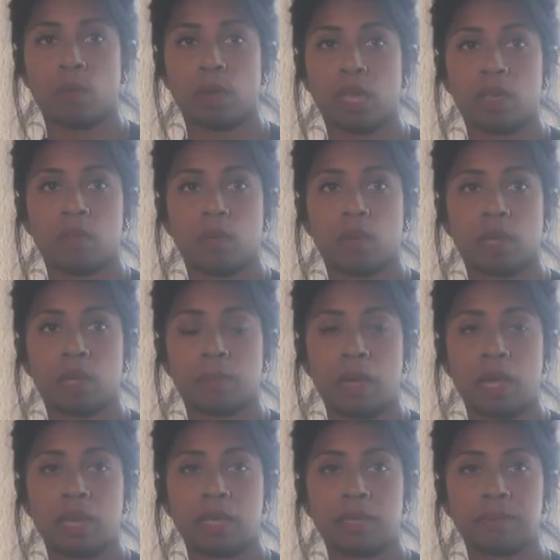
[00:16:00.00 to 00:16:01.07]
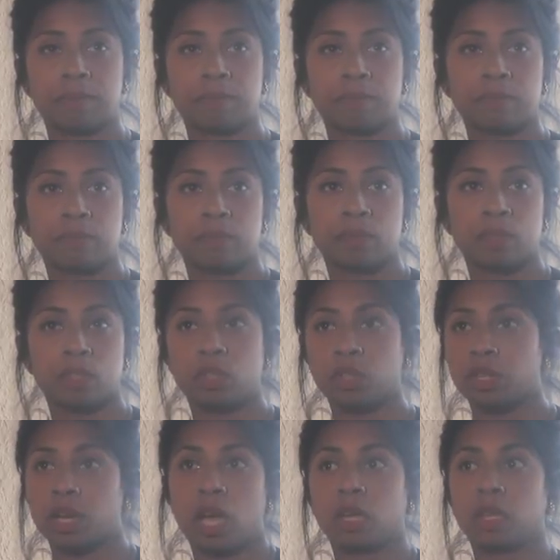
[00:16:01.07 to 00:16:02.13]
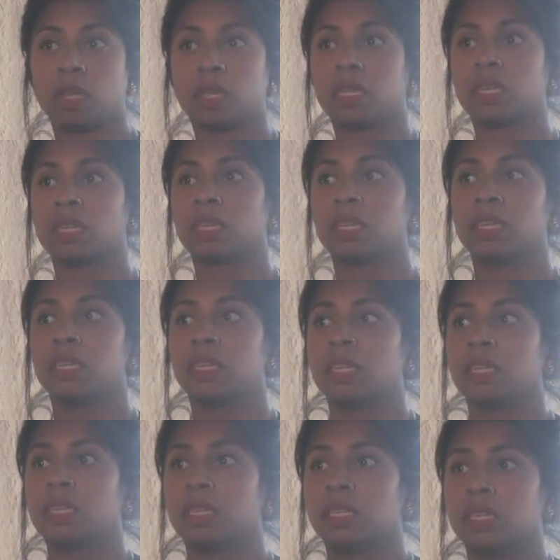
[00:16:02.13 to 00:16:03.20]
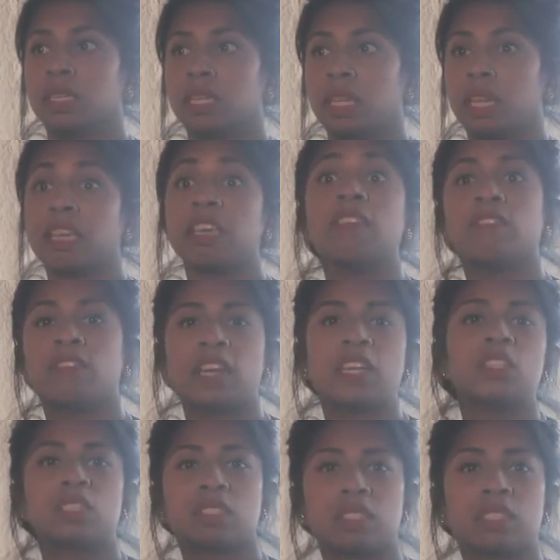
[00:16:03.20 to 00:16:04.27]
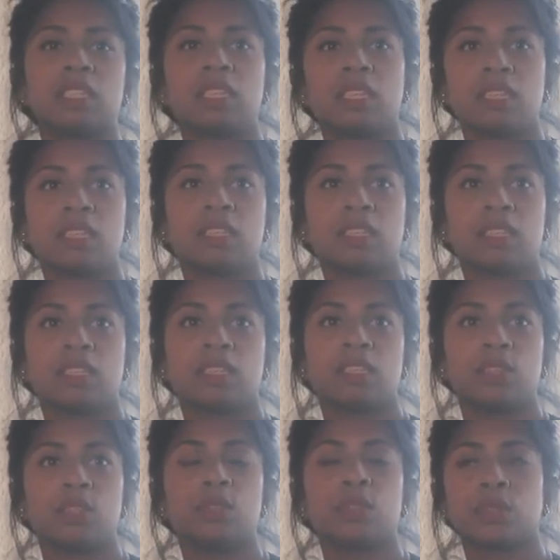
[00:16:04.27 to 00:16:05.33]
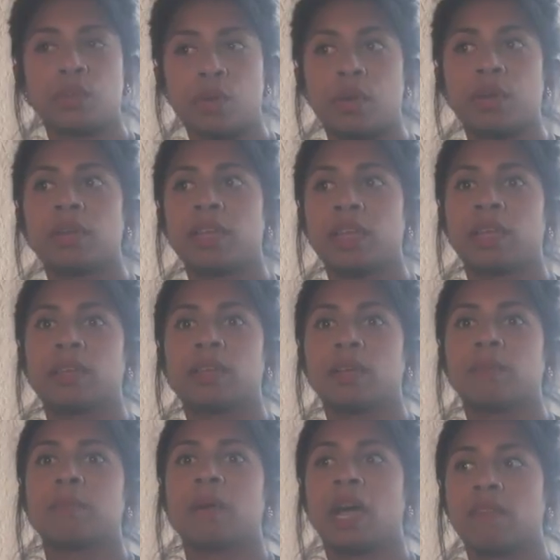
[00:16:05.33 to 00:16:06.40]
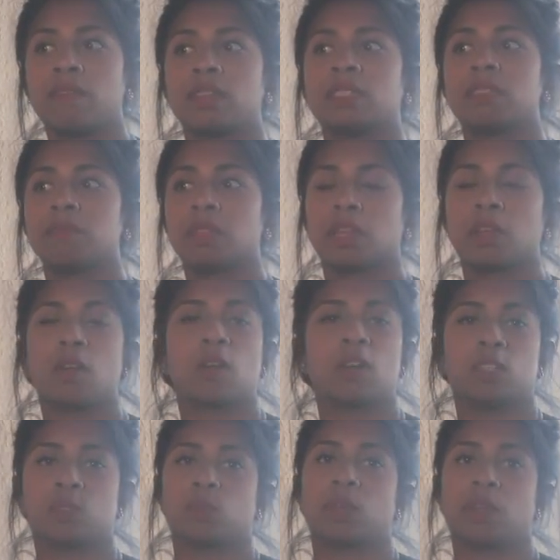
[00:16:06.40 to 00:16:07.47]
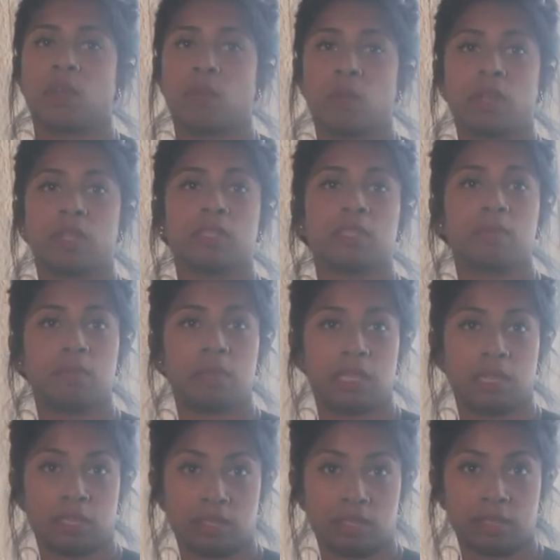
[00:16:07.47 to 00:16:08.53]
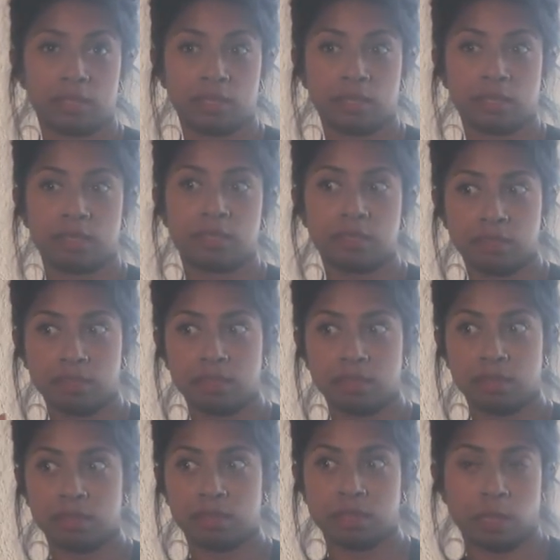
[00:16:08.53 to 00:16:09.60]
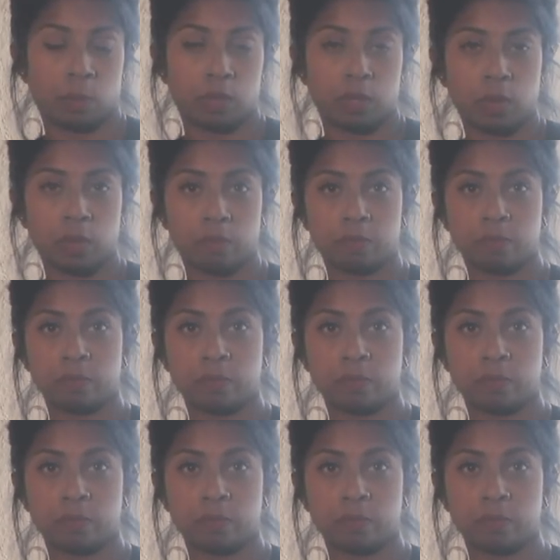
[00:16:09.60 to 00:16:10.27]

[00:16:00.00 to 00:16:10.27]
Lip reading: way of going about it. You're not going to, like, eventually, you're going to end up having to meet an artist one-on-one to be someone dope.